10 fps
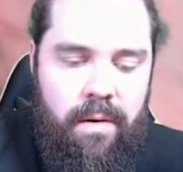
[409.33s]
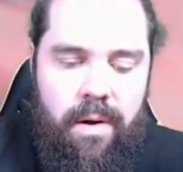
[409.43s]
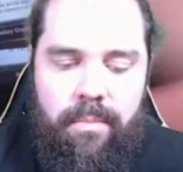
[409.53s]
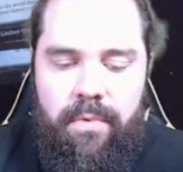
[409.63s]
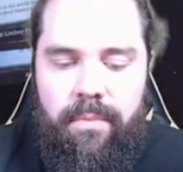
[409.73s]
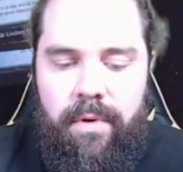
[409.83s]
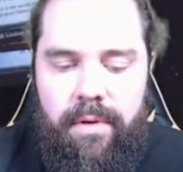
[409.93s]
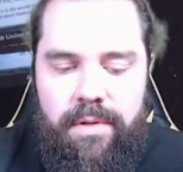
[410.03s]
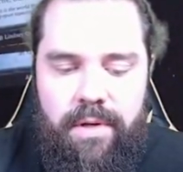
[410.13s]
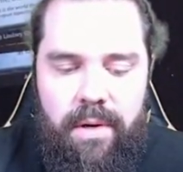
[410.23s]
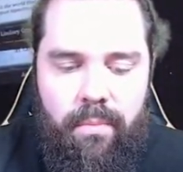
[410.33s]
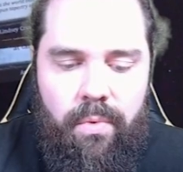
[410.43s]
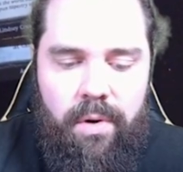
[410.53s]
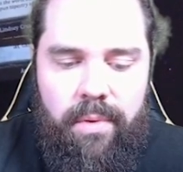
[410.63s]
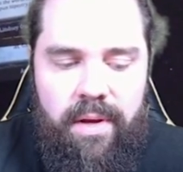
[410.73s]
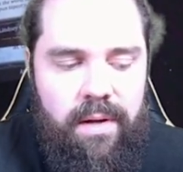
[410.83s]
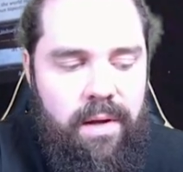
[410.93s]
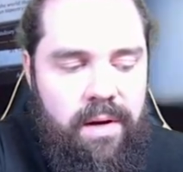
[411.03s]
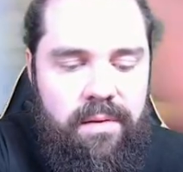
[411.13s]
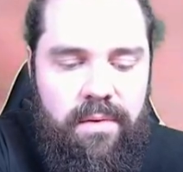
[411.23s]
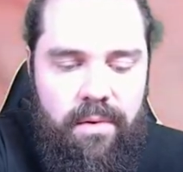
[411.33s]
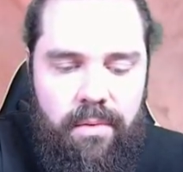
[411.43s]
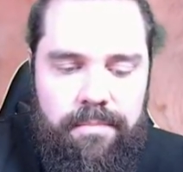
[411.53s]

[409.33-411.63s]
Humble Village, and what are we going to get into?